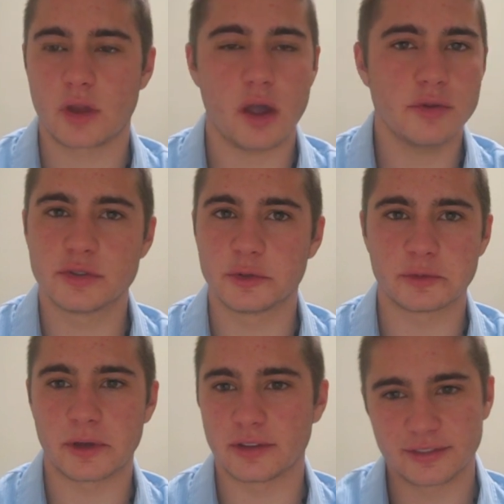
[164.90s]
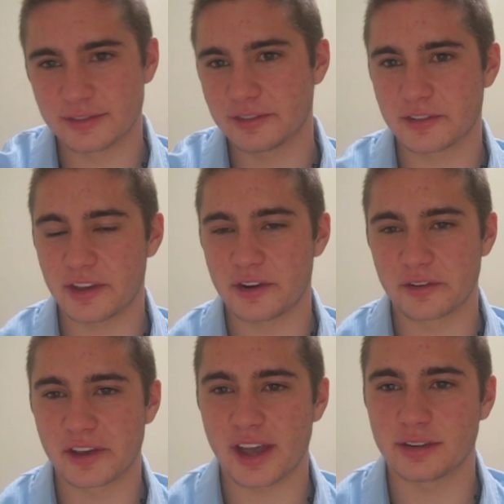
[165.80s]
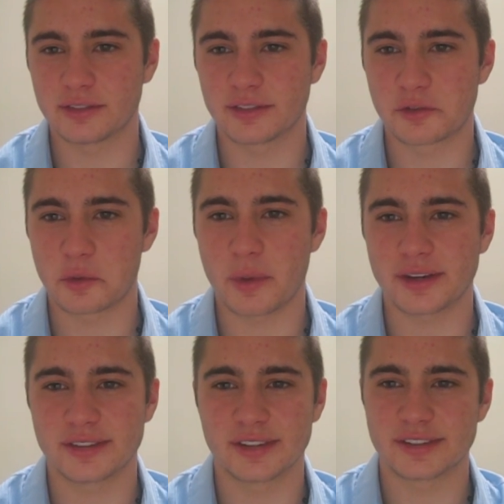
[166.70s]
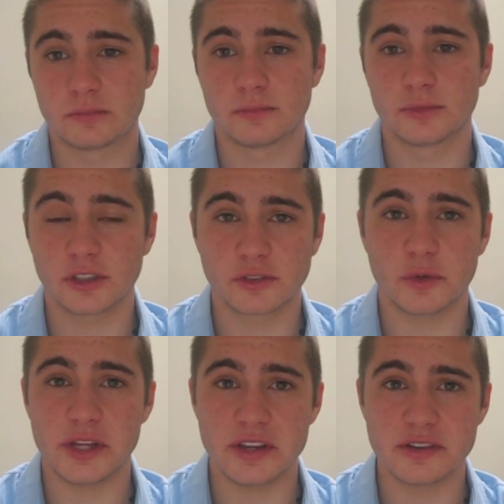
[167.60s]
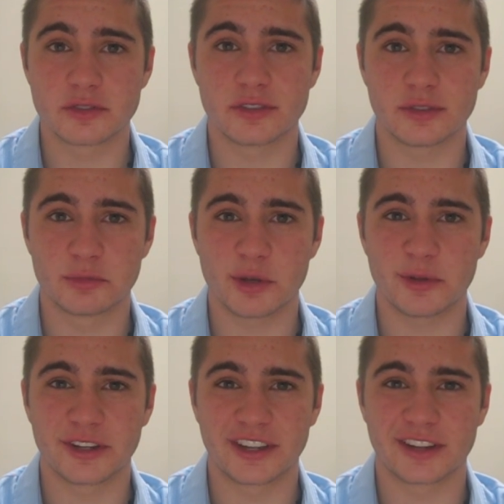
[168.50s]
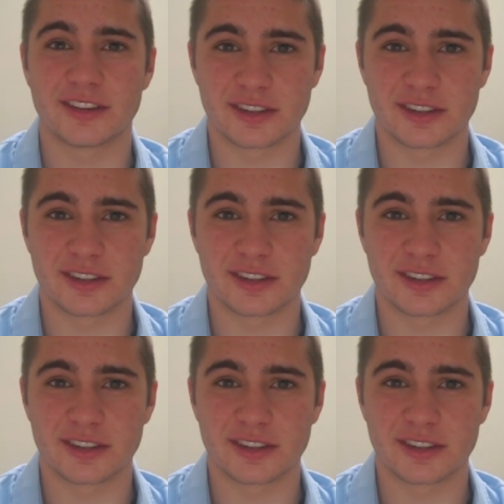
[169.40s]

I always knew I was male. Again, going back to this. It took 20 years to be able to get